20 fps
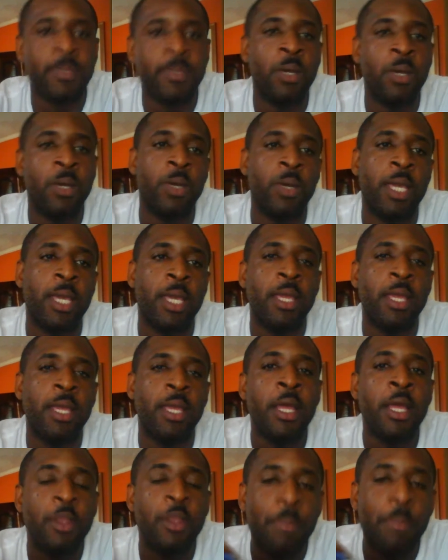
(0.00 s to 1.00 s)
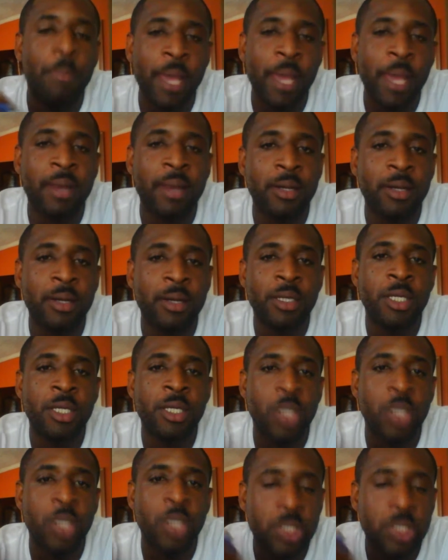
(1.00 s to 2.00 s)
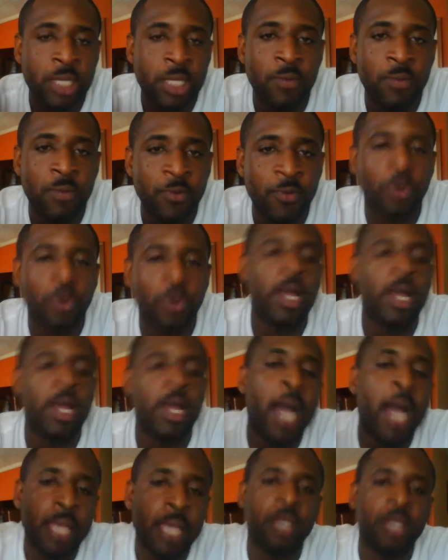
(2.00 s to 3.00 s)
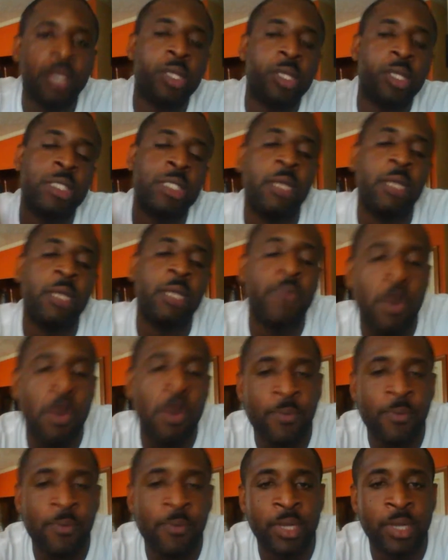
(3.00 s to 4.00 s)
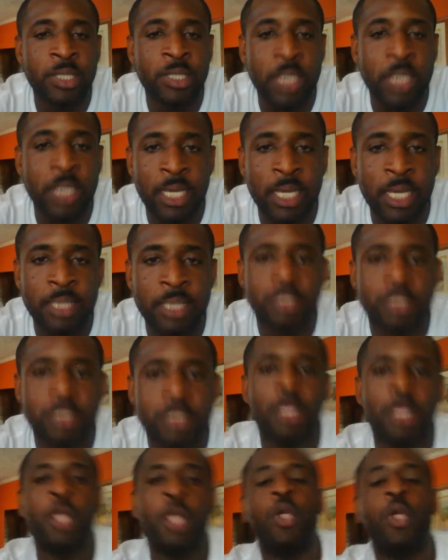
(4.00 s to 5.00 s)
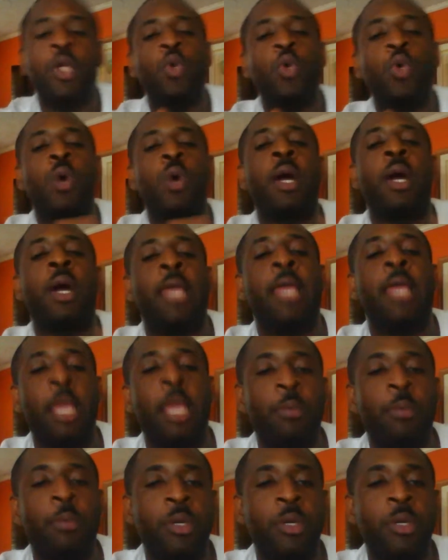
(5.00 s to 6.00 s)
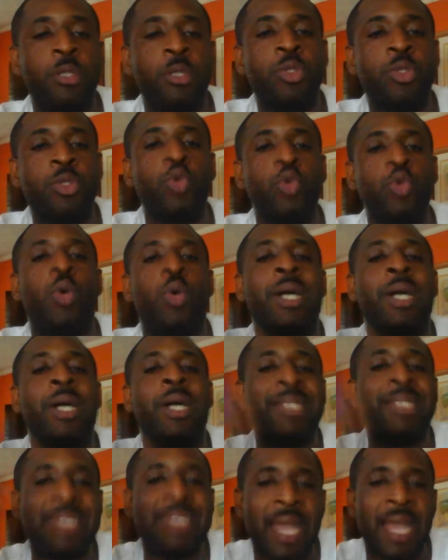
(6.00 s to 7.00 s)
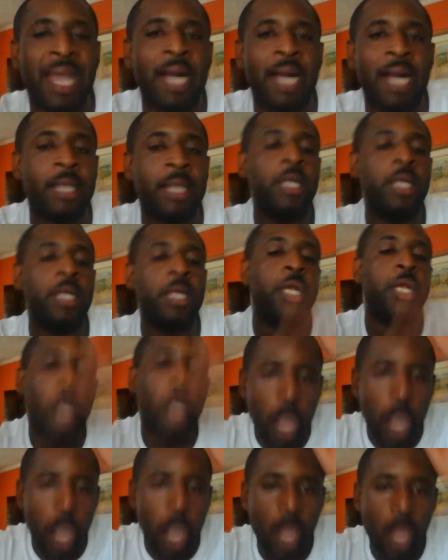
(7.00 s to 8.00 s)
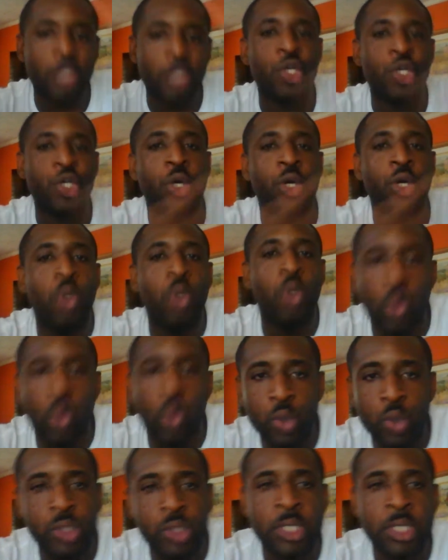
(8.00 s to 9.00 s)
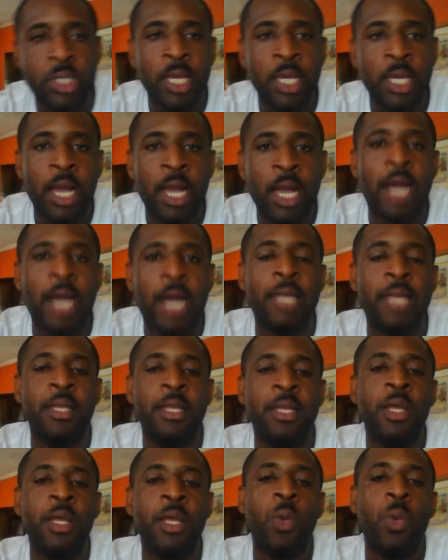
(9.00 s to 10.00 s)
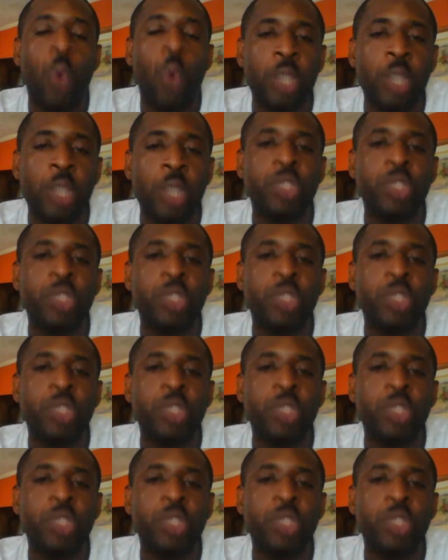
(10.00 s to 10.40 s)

Okay. The better yourself or the higher your self-confidence is, you are able to attack larger goals. And once